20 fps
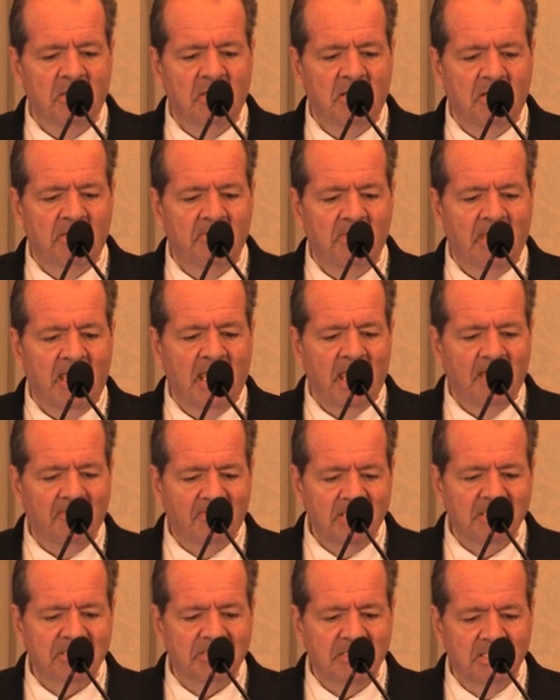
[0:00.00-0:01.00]
Have
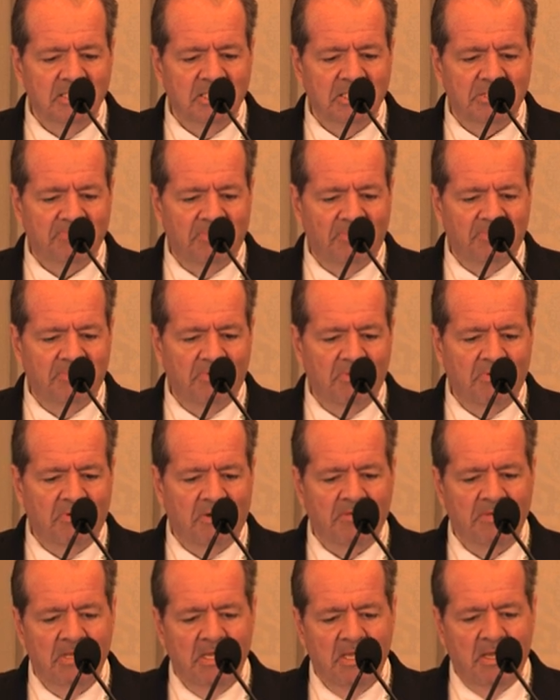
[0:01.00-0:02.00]
I seen this
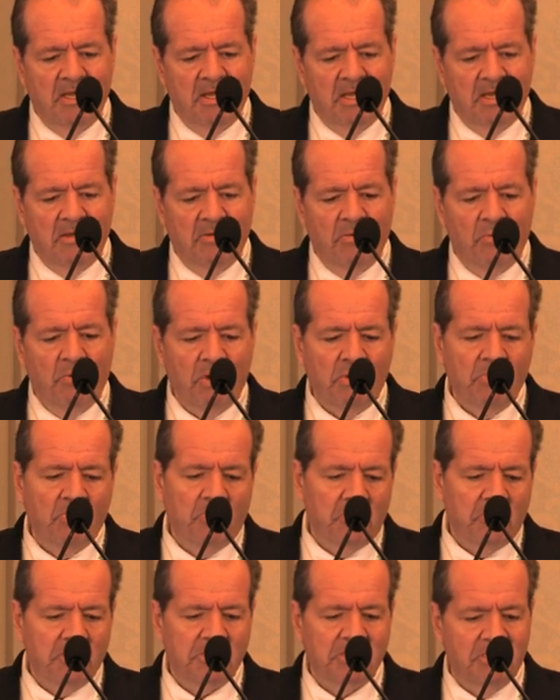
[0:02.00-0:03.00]
before? What
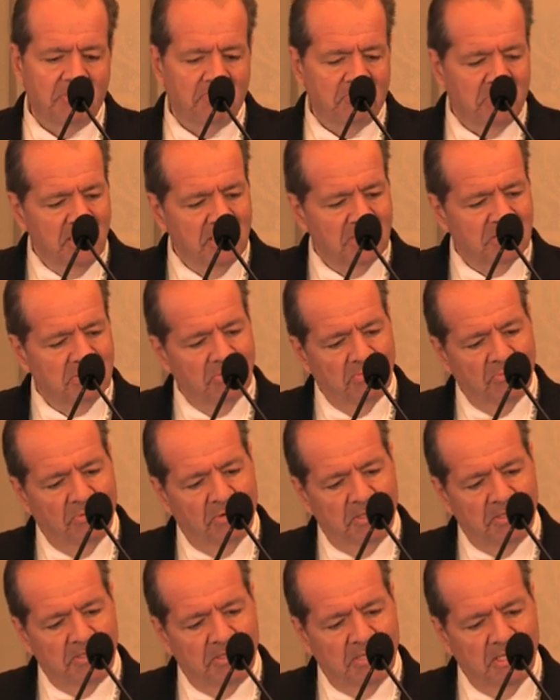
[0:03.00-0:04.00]
worked in patient
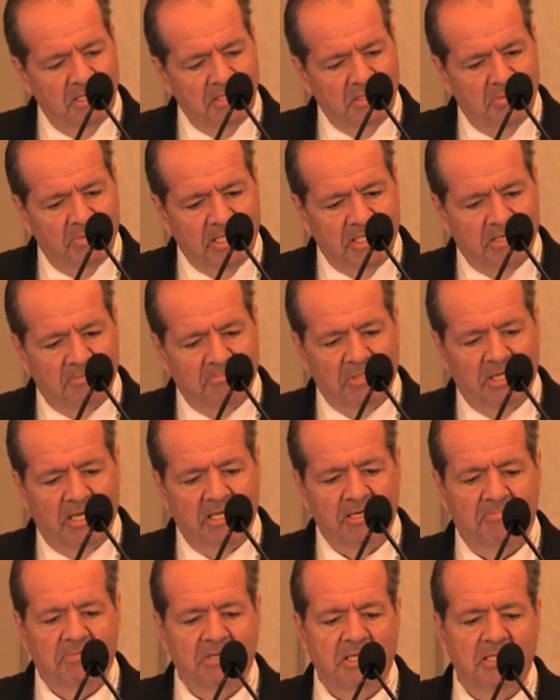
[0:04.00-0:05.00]
1 that we can
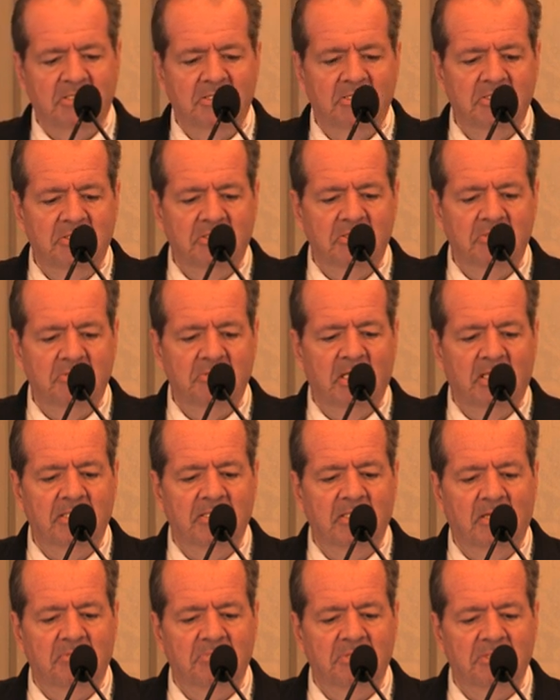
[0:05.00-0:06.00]
apply to patient 2, that
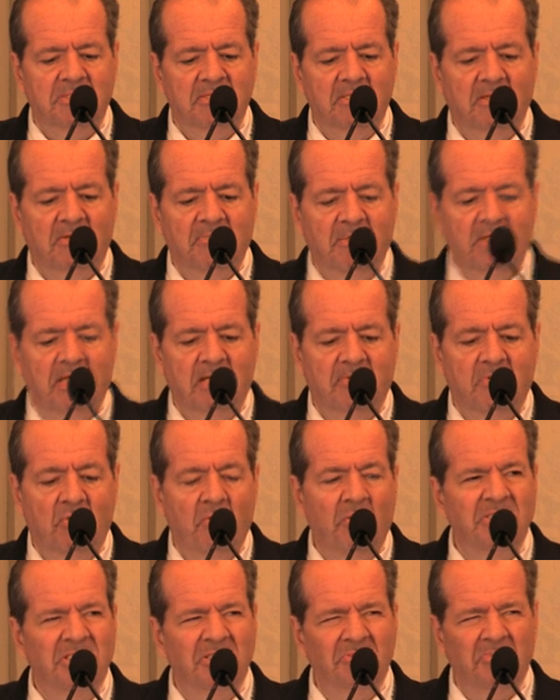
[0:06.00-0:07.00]
type of stuff. And of
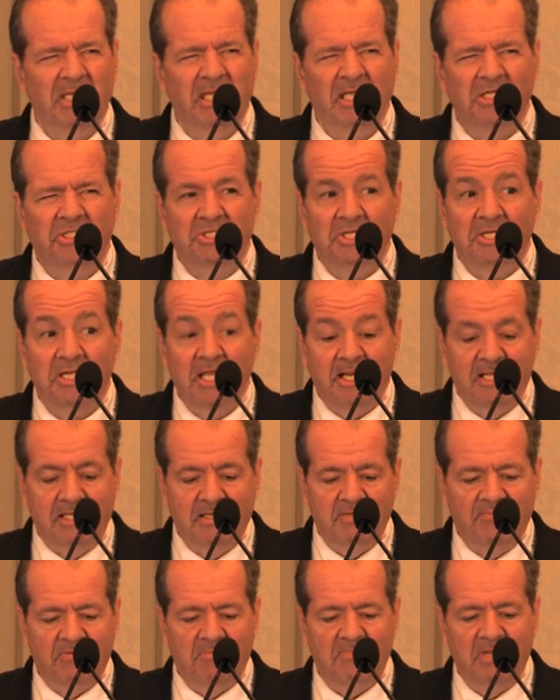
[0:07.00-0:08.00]
course, as we get
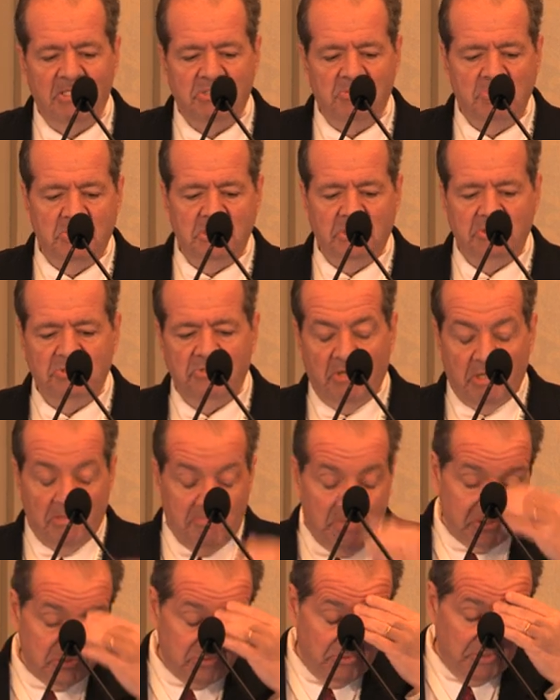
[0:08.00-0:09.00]
genetic information, which I'll talk
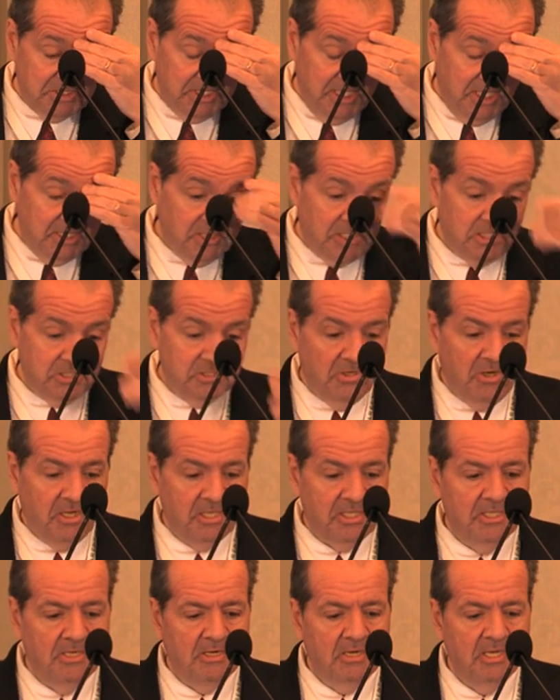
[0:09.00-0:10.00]
about towards the end of the
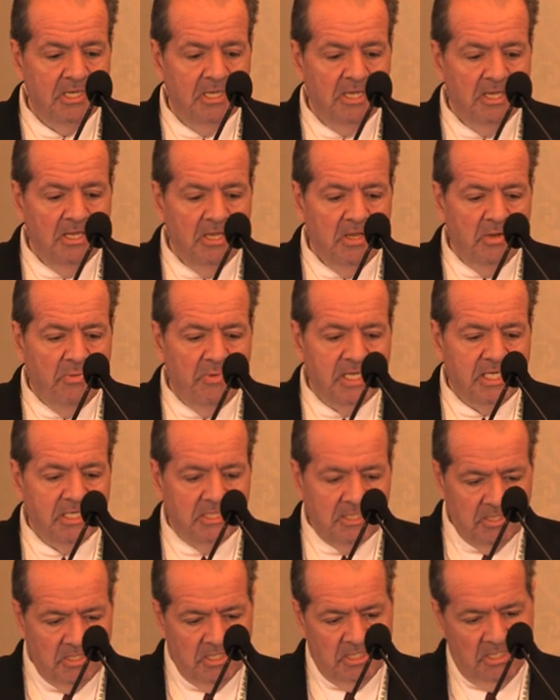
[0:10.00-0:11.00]
talk here, we
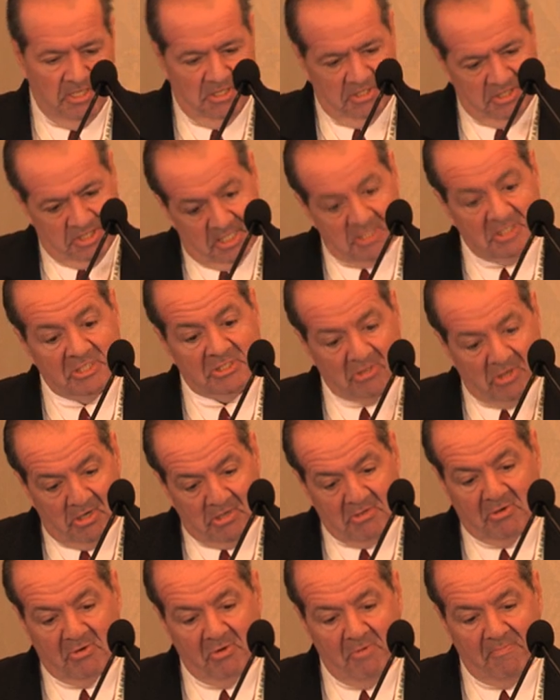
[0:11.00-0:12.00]
can then
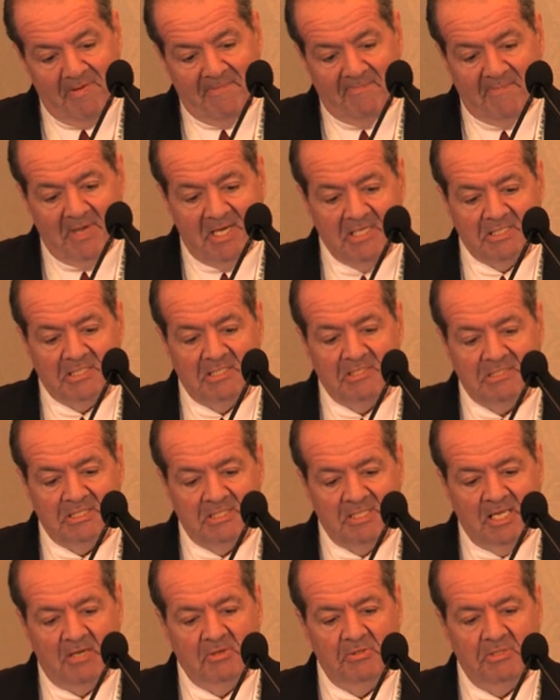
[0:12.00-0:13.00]
start grouping patients
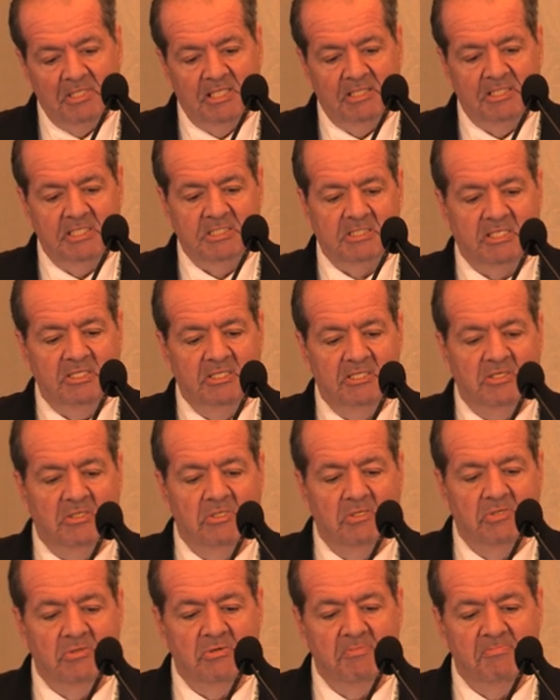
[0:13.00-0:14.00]
not only in these
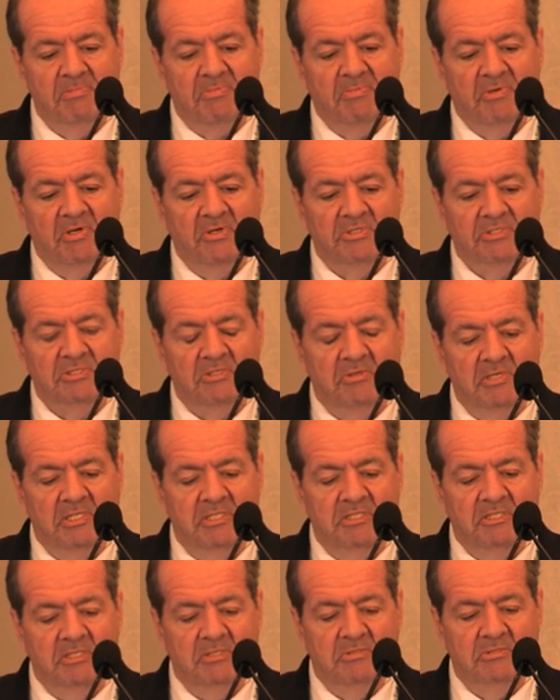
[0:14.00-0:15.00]
clinical groups, but also
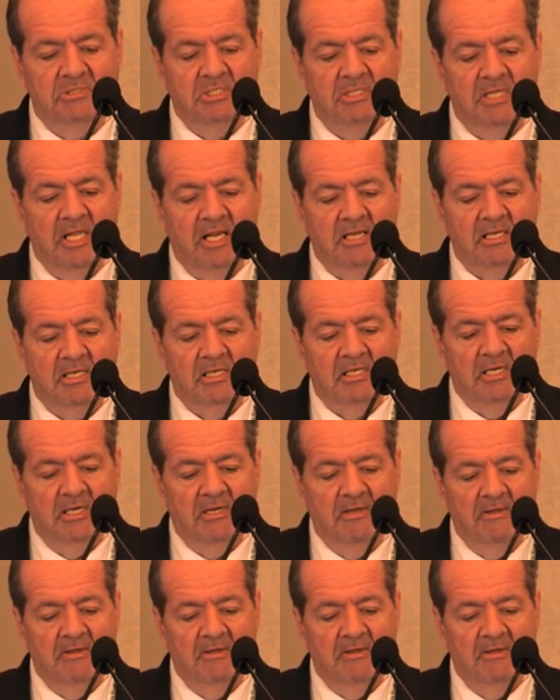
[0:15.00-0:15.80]
into genetic